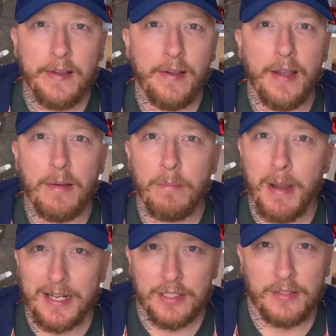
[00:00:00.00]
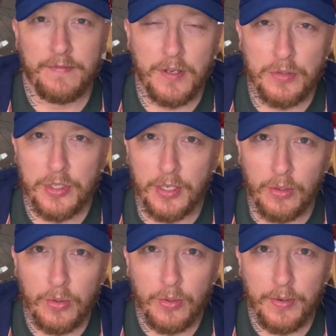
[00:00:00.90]
Um, Back to the Future
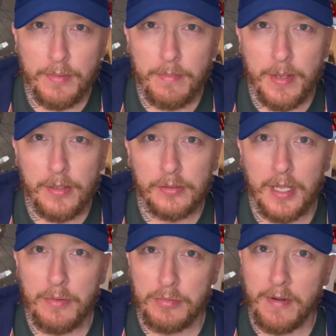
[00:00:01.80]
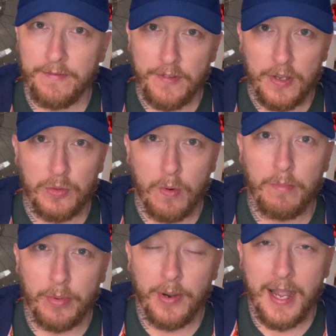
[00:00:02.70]
DeLorean build. That was my first
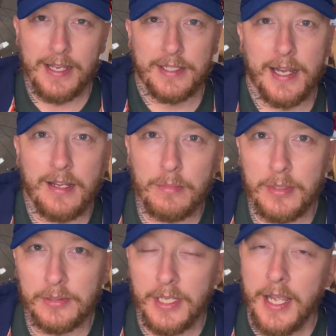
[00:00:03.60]
1.8 scale build.